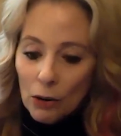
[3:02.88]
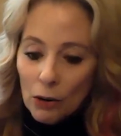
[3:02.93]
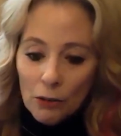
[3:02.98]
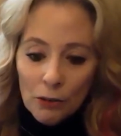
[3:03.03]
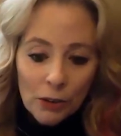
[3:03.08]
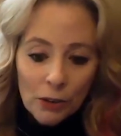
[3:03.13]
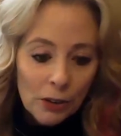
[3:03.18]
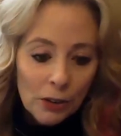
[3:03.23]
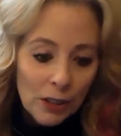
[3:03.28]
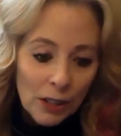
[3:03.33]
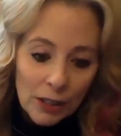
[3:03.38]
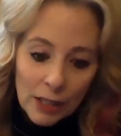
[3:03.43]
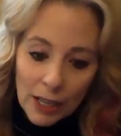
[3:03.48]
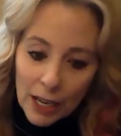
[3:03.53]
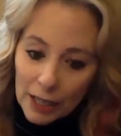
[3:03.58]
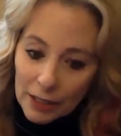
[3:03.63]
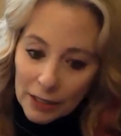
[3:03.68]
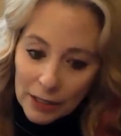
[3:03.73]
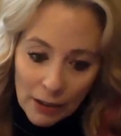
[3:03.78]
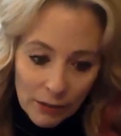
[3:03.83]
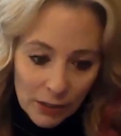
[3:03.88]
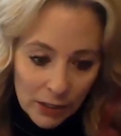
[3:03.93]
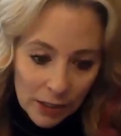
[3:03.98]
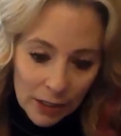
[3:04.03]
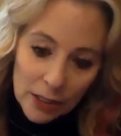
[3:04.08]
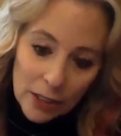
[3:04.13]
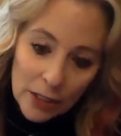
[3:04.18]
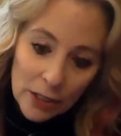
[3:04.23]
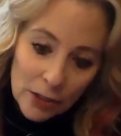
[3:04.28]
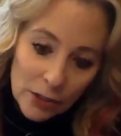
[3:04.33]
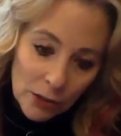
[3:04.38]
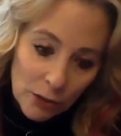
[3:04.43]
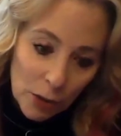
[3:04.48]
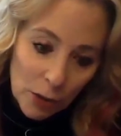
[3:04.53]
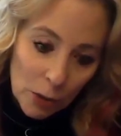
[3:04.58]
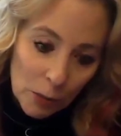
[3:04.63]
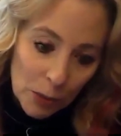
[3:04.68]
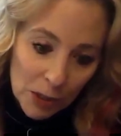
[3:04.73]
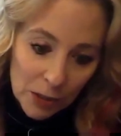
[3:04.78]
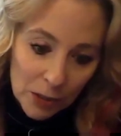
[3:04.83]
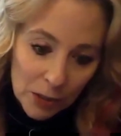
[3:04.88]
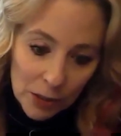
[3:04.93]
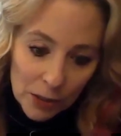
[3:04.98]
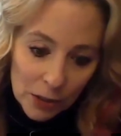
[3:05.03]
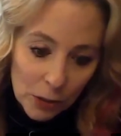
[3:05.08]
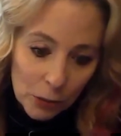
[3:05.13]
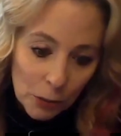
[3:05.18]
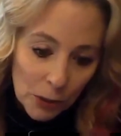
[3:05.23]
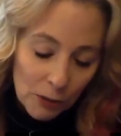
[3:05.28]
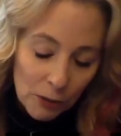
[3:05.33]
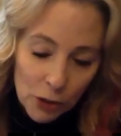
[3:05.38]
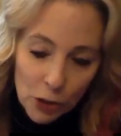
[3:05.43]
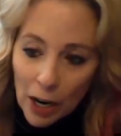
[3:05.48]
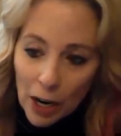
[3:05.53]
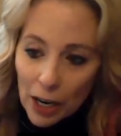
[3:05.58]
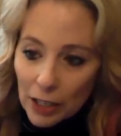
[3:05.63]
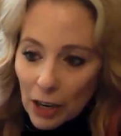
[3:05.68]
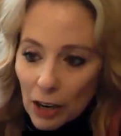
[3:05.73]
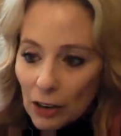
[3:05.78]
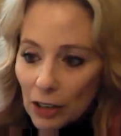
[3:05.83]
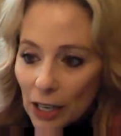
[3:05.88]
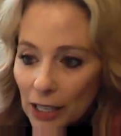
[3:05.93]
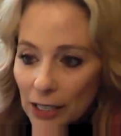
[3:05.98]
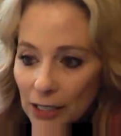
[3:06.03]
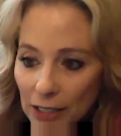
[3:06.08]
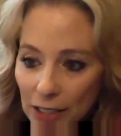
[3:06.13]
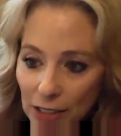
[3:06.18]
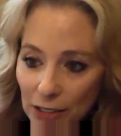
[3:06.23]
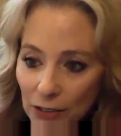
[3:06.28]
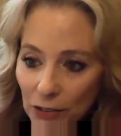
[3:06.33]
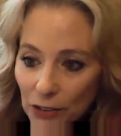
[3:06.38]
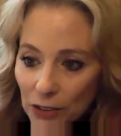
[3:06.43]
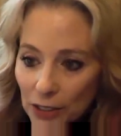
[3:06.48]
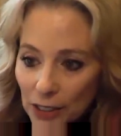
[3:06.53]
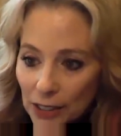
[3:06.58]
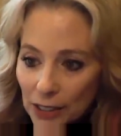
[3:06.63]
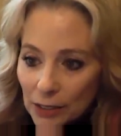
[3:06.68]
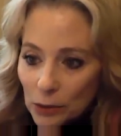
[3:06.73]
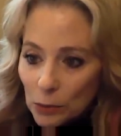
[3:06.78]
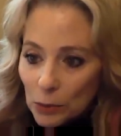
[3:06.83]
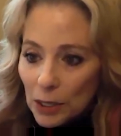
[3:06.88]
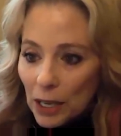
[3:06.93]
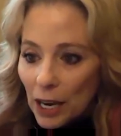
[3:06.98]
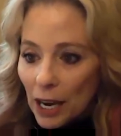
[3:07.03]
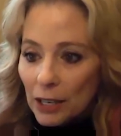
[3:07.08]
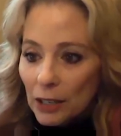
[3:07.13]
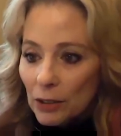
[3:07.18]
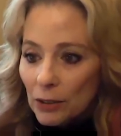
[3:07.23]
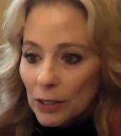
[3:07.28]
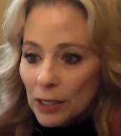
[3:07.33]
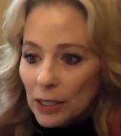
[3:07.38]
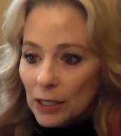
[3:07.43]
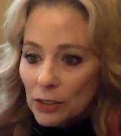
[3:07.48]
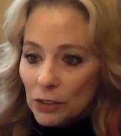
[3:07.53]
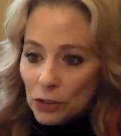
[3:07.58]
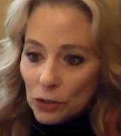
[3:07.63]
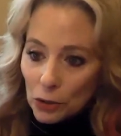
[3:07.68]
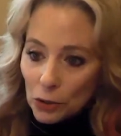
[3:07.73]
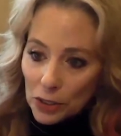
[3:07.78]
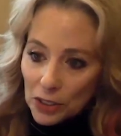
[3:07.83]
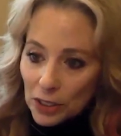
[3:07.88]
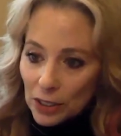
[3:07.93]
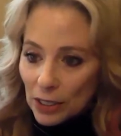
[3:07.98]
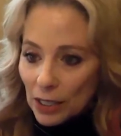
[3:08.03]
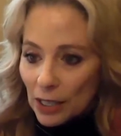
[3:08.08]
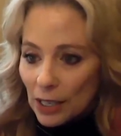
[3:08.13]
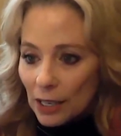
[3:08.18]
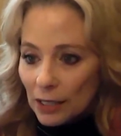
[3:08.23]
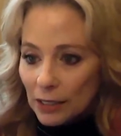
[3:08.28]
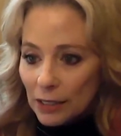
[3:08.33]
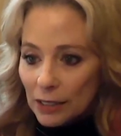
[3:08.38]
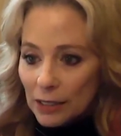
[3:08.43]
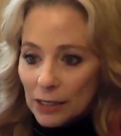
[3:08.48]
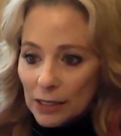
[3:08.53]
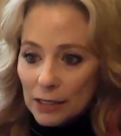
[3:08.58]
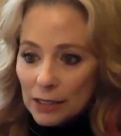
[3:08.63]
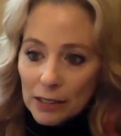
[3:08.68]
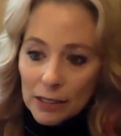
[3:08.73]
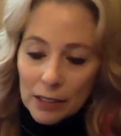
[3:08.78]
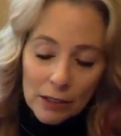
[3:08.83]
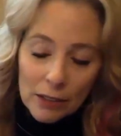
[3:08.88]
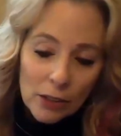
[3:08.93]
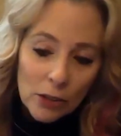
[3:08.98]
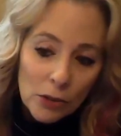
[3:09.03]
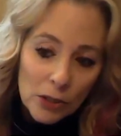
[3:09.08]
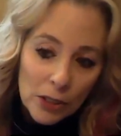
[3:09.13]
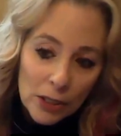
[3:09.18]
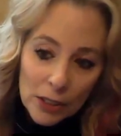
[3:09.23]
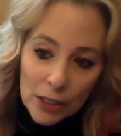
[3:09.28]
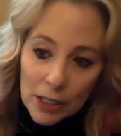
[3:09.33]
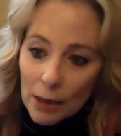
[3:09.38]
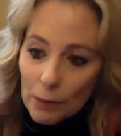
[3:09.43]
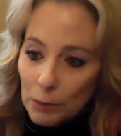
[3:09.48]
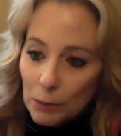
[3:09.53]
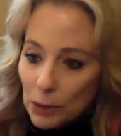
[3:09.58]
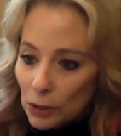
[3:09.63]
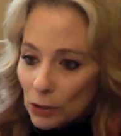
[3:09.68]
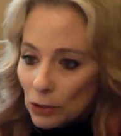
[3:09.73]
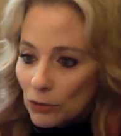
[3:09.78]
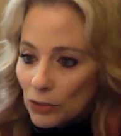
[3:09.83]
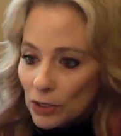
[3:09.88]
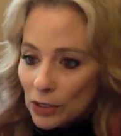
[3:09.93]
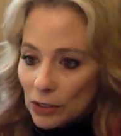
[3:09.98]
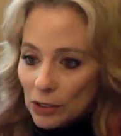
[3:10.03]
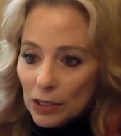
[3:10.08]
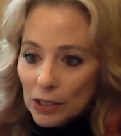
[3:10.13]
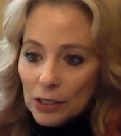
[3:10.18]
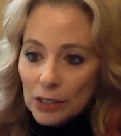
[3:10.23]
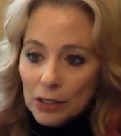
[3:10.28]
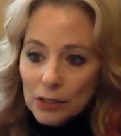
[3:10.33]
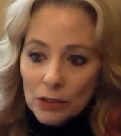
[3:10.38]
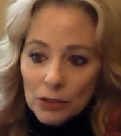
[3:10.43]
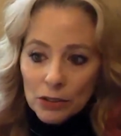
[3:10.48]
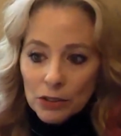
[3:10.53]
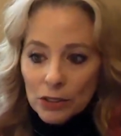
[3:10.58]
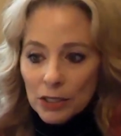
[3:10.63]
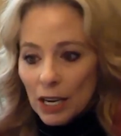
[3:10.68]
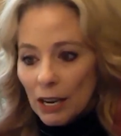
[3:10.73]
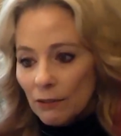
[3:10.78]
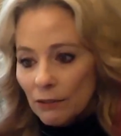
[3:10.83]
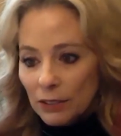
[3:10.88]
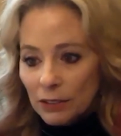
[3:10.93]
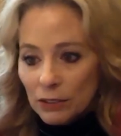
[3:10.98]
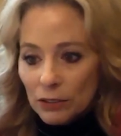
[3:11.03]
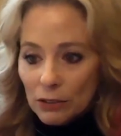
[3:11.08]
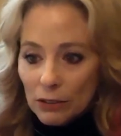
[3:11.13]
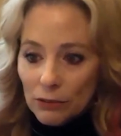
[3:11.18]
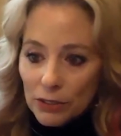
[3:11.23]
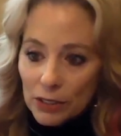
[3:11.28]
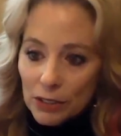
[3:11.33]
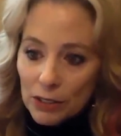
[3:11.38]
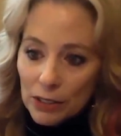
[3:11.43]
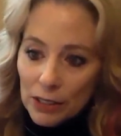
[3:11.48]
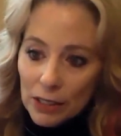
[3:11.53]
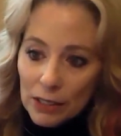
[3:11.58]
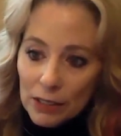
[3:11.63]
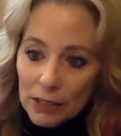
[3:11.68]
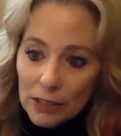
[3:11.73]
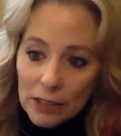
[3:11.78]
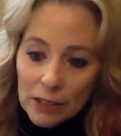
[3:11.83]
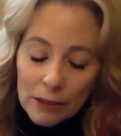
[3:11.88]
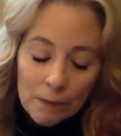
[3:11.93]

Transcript: Over the last 17 years of our business, we've tried all kinds of different things with hiring and sourcing candidates and using temp services or staffing services.